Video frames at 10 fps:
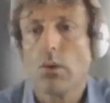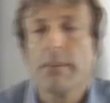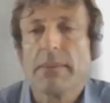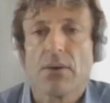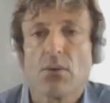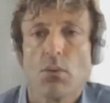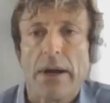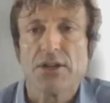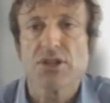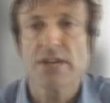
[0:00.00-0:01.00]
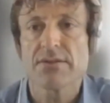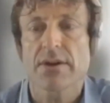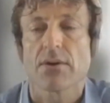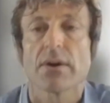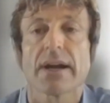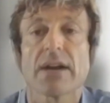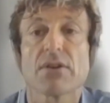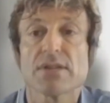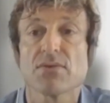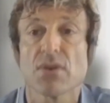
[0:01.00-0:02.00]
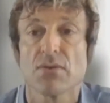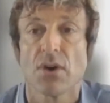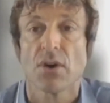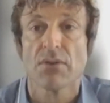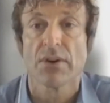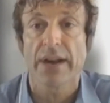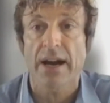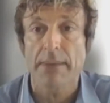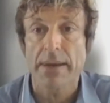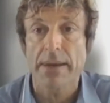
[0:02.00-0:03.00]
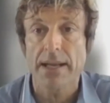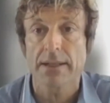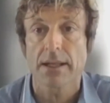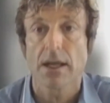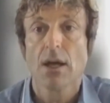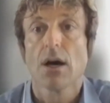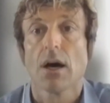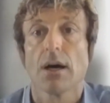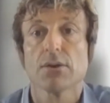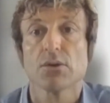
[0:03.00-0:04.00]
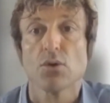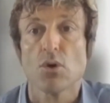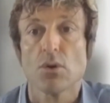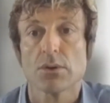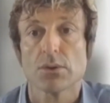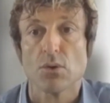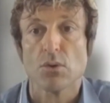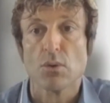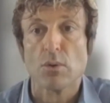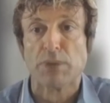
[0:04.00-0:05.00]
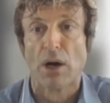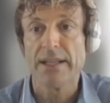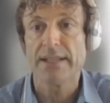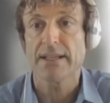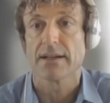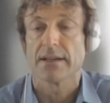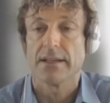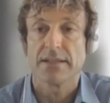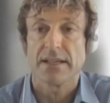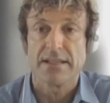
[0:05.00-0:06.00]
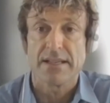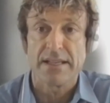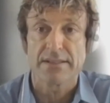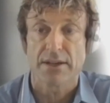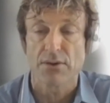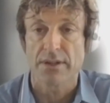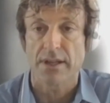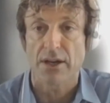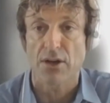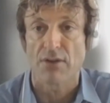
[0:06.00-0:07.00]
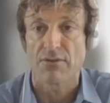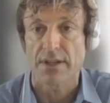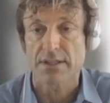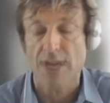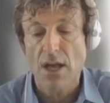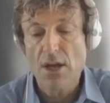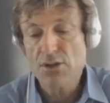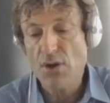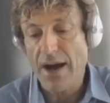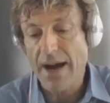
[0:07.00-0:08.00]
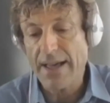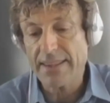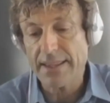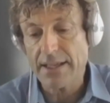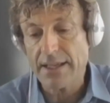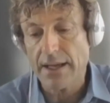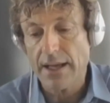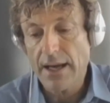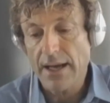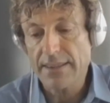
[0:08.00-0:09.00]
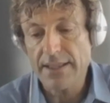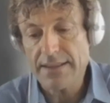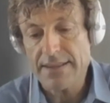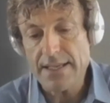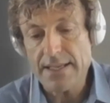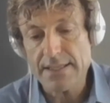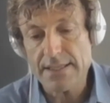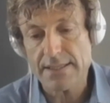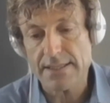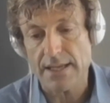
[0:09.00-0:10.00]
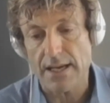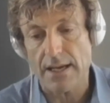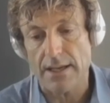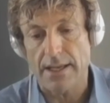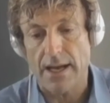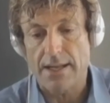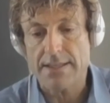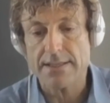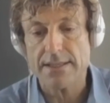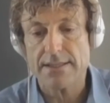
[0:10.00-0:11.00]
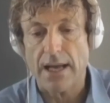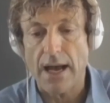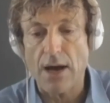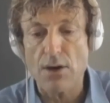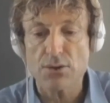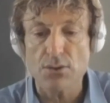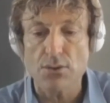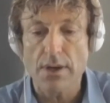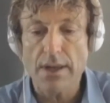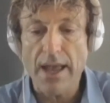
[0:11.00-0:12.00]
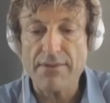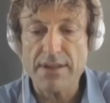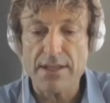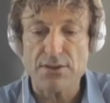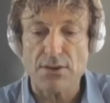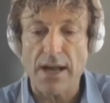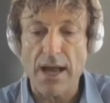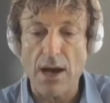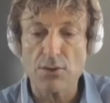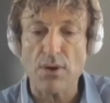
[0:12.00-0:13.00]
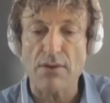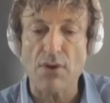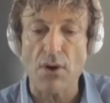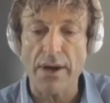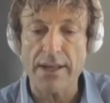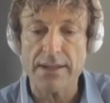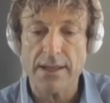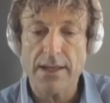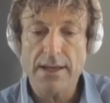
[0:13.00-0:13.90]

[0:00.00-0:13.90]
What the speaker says: women with children, or increased vulnerability to political insecurity and conflicts. I think this is this is how to evidence on how to avoid